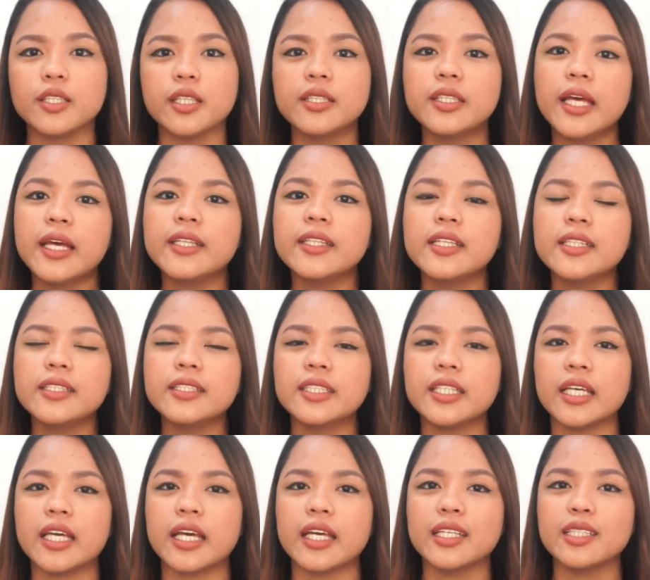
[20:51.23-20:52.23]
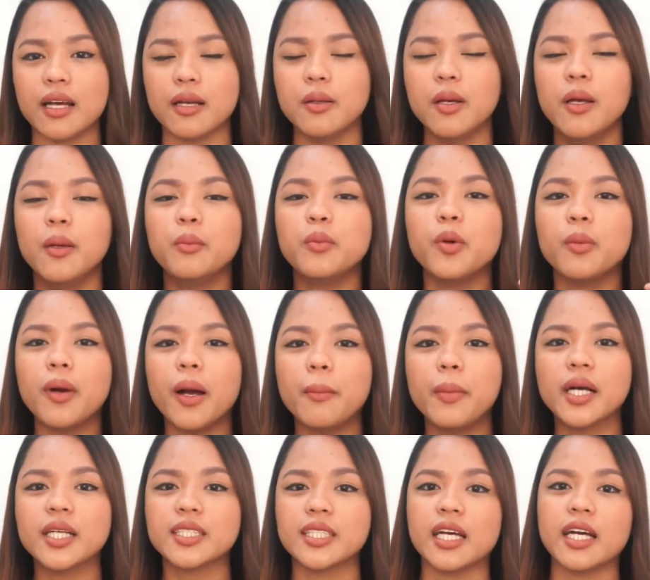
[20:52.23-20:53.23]
the tendency is
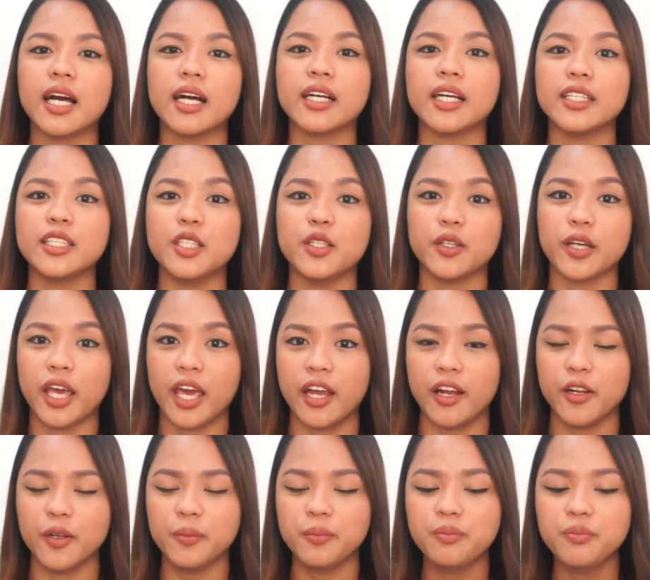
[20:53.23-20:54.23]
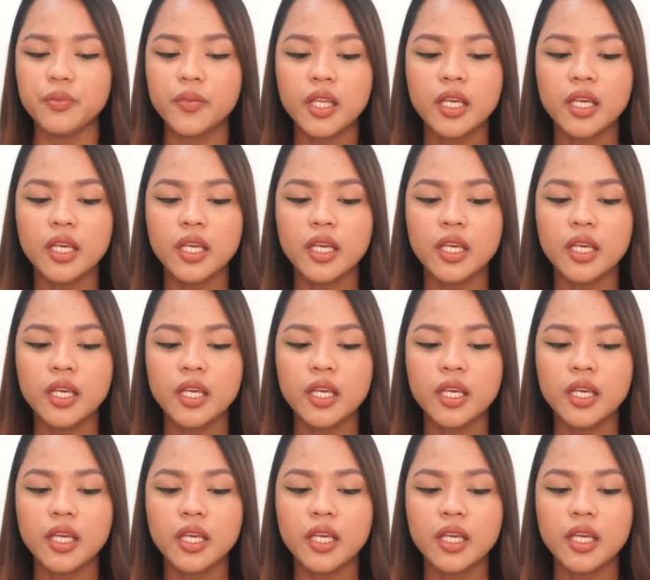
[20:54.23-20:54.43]
bumabagsak agad yung hair.